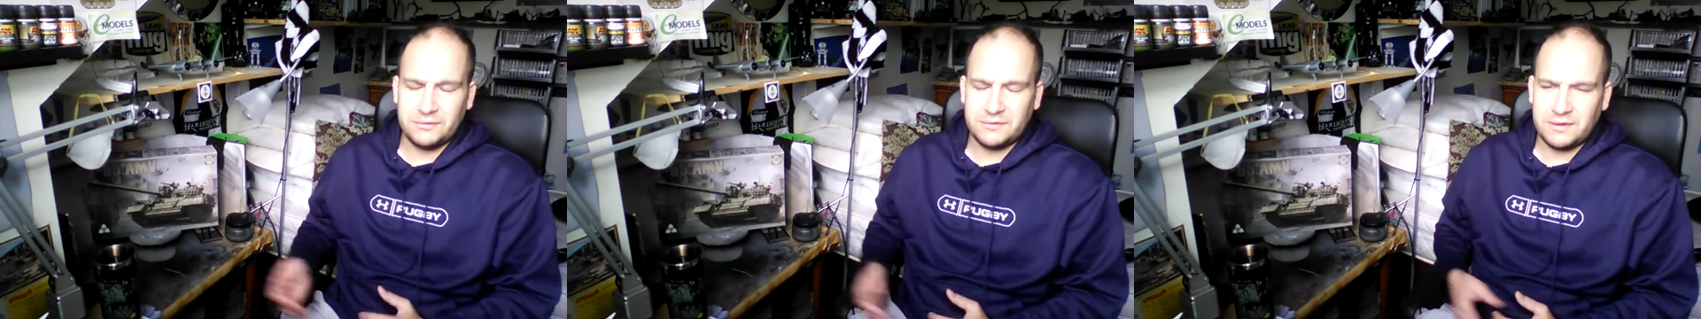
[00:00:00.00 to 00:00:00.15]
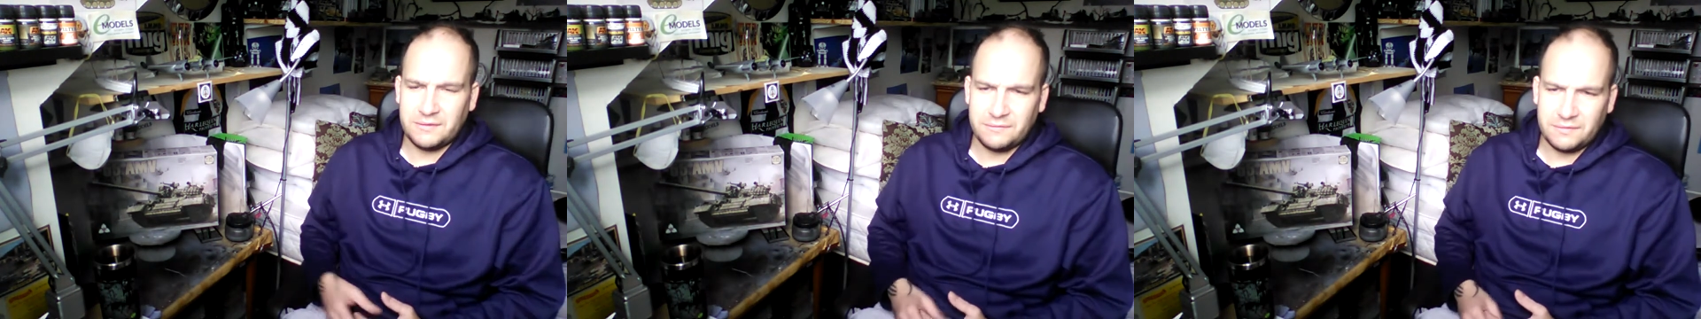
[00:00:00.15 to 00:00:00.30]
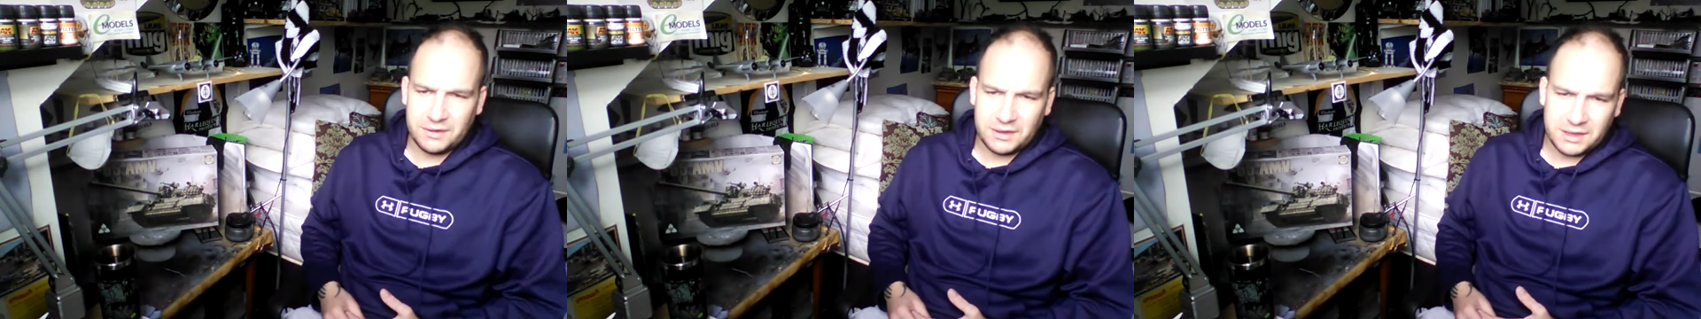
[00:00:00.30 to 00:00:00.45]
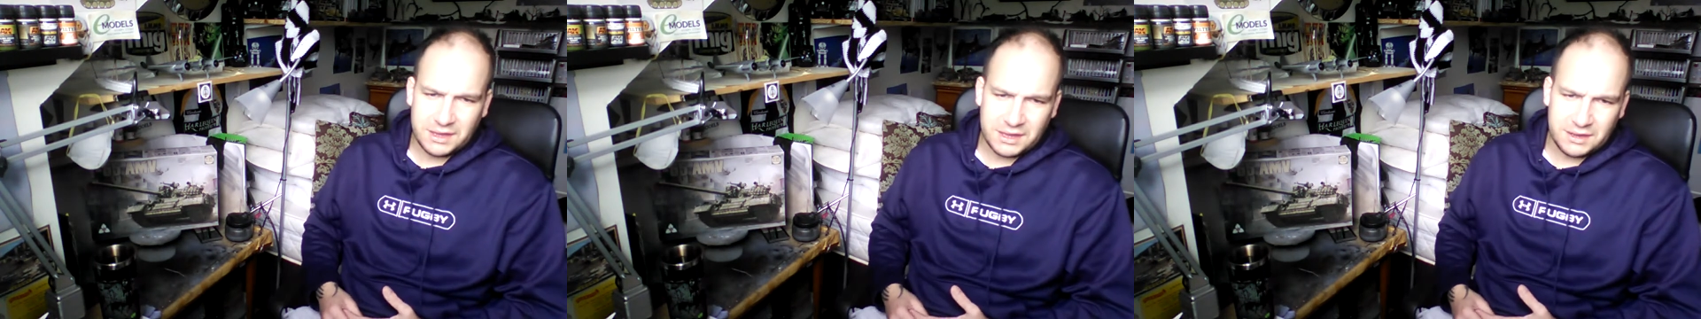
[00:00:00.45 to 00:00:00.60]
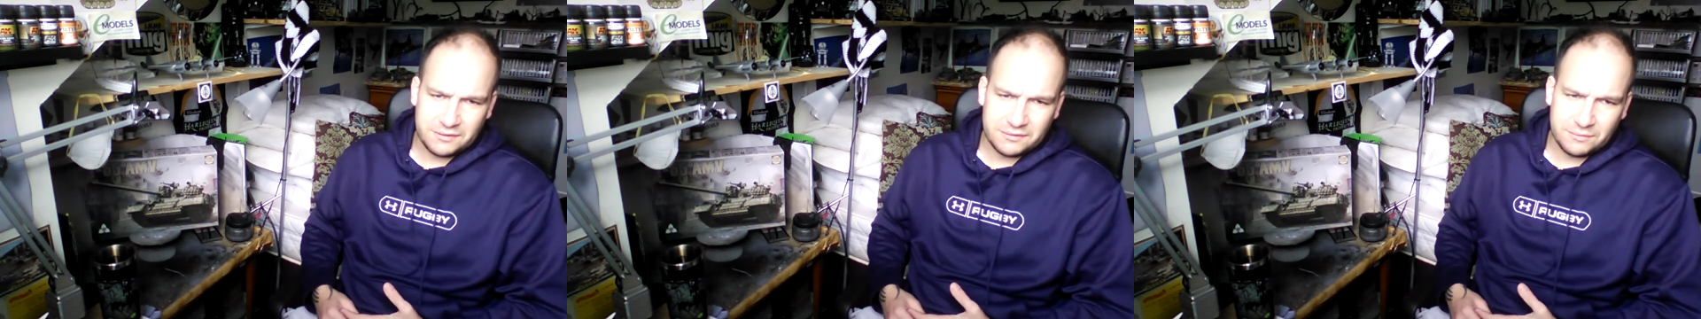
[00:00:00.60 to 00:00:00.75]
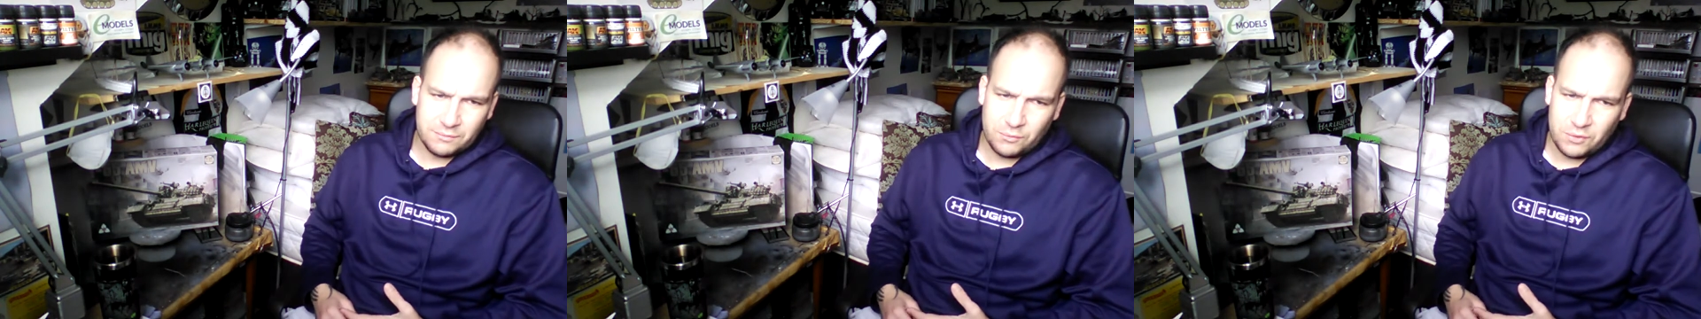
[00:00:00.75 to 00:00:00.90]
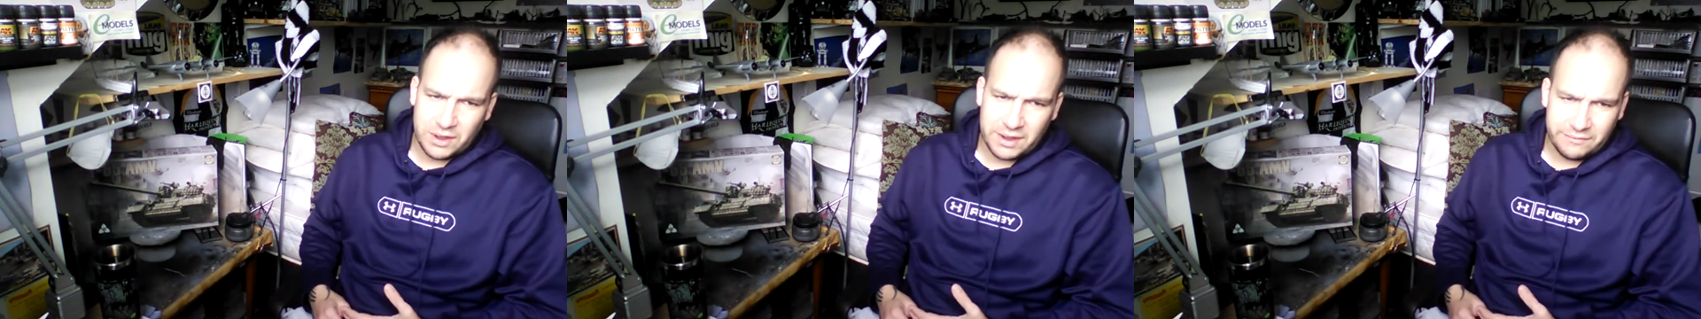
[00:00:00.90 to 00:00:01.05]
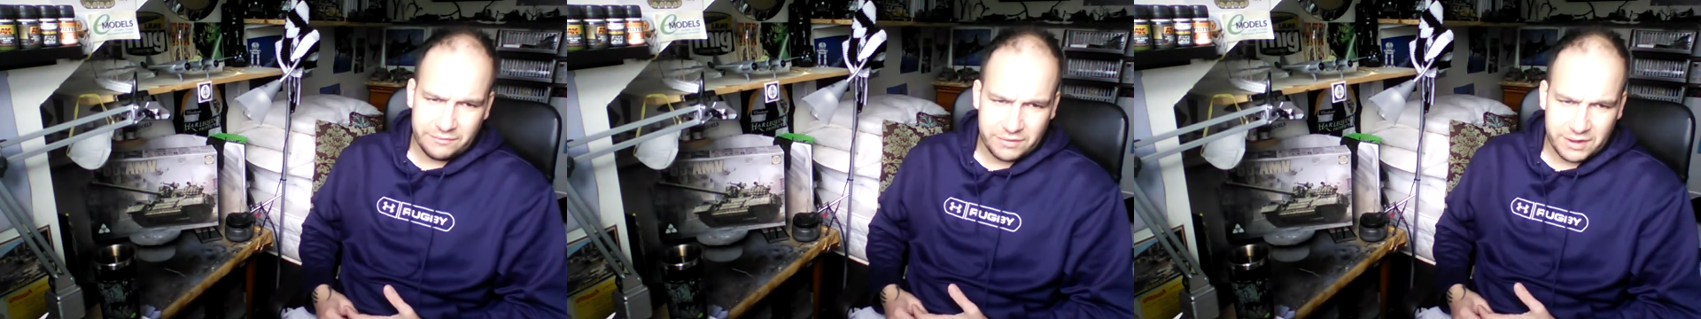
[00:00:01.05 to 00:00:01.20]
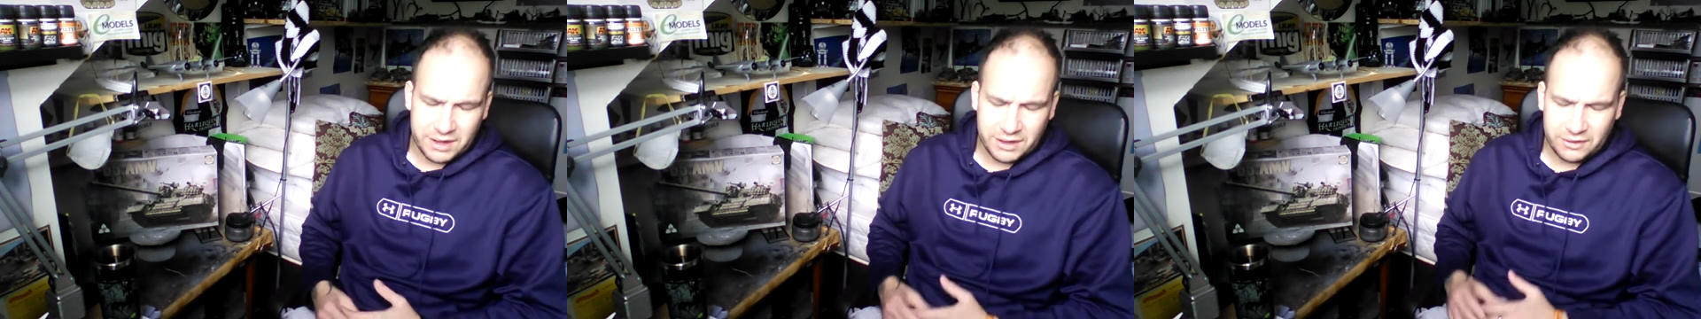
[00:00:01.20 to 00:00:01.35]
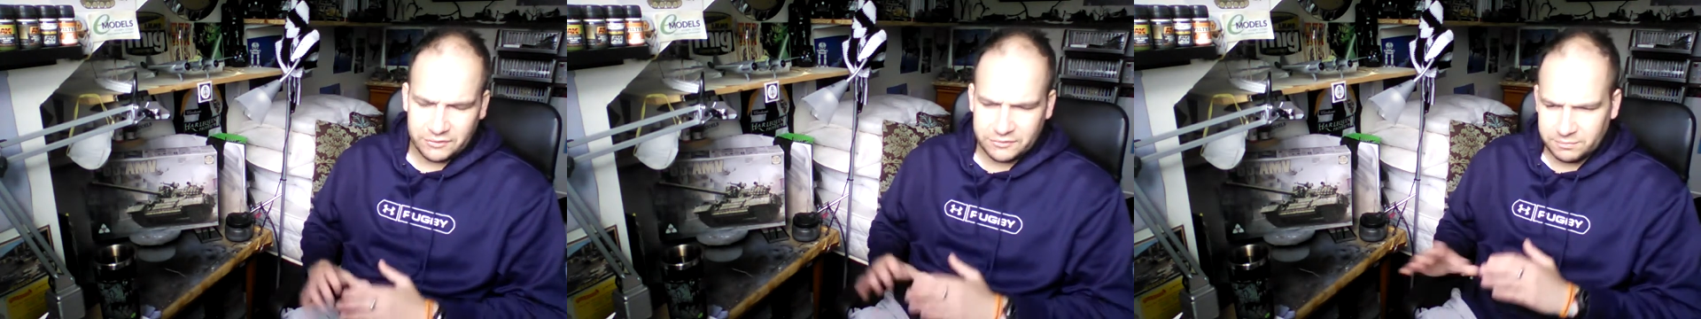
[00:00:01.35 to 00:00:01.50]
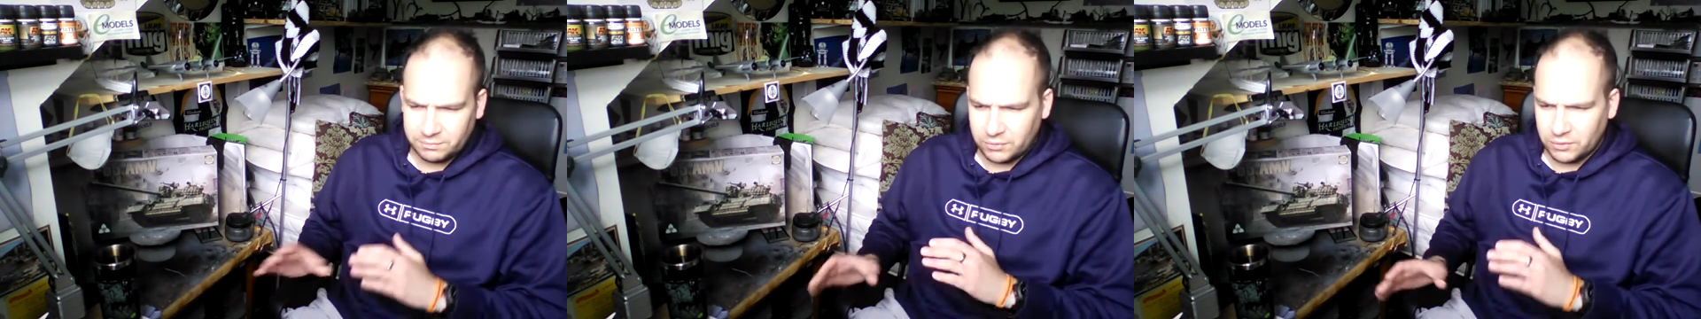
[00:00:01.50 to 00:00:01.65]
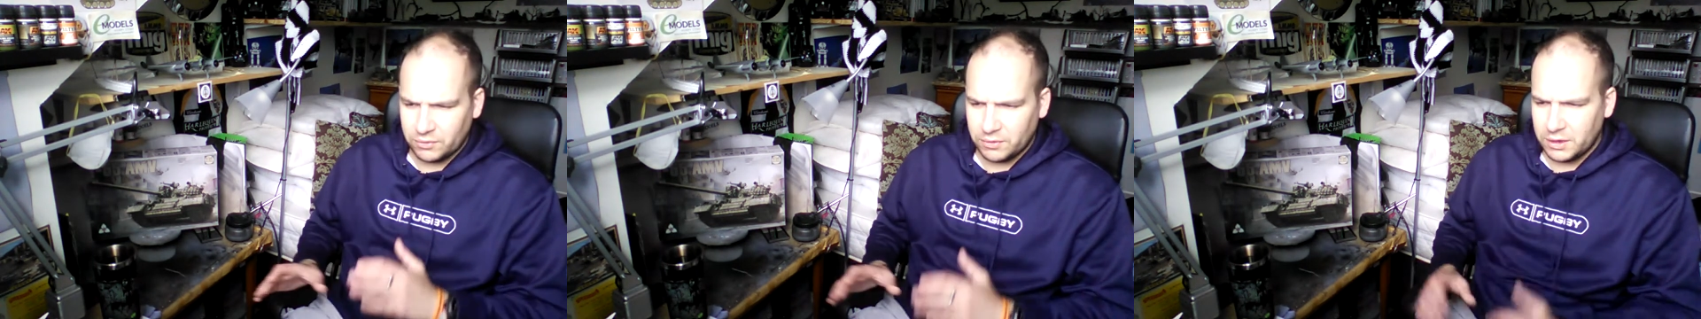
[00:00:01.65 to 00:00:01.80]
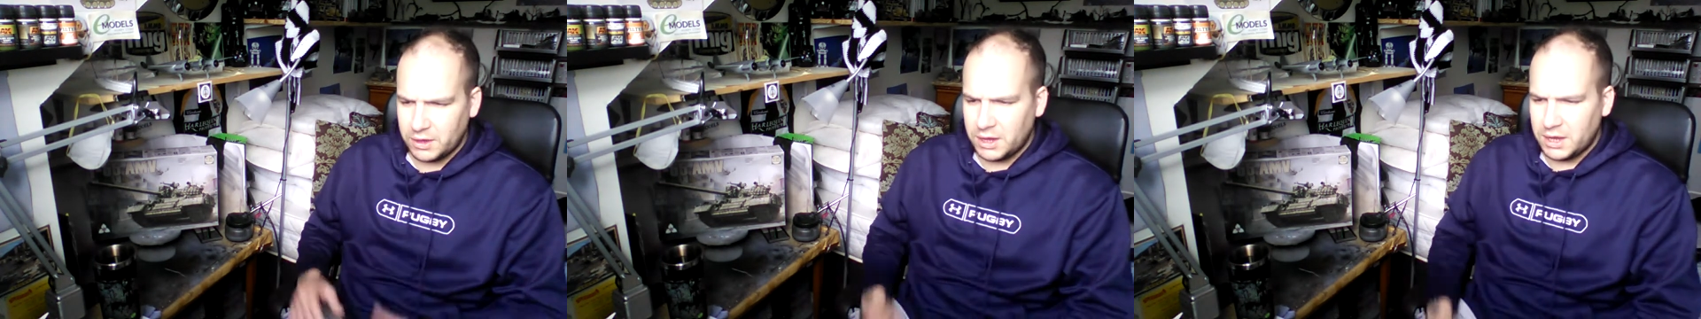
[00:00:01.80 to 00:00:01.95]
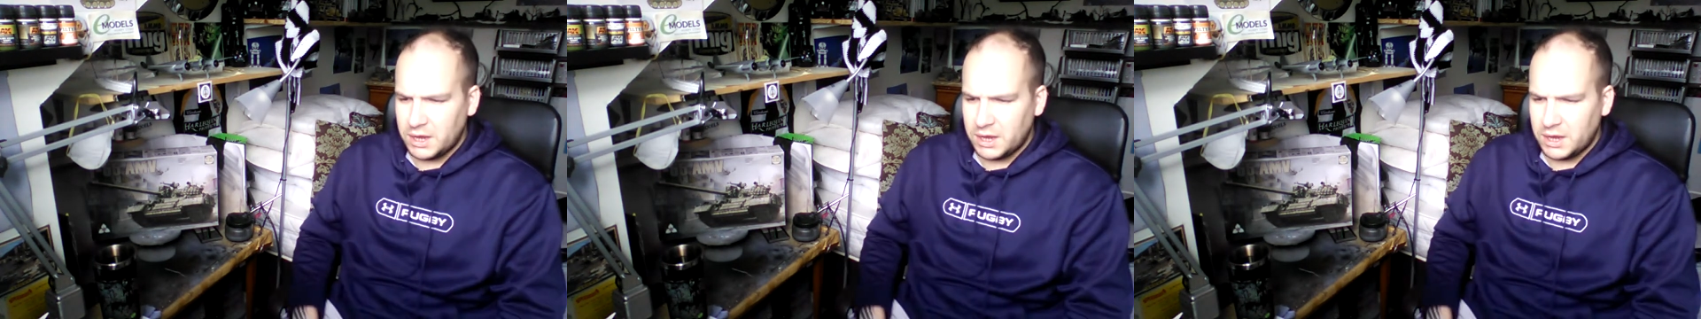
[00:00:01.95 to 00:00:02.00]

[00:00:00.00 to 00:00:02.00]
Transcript: different kit and whatever else, but